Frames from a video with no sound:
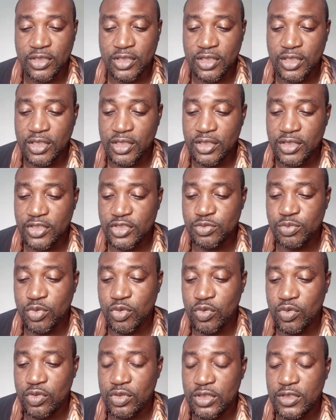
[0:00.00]
And in this
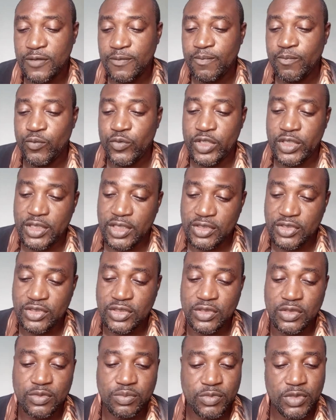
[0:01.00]
book, it has
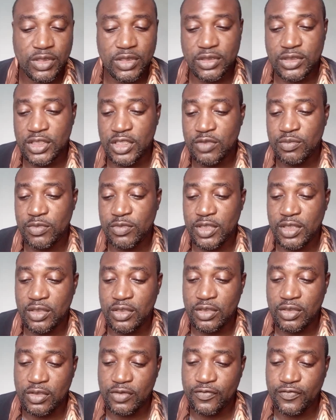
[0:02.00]
take me a
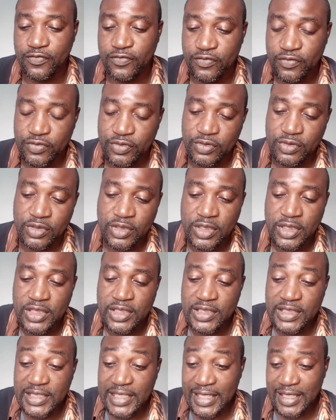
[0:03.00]
lot of
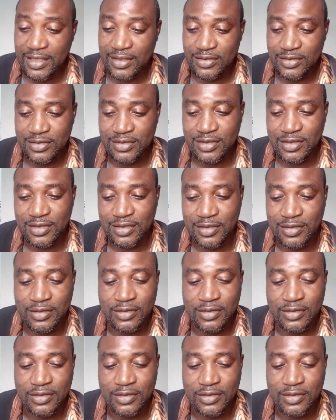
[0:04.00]
years,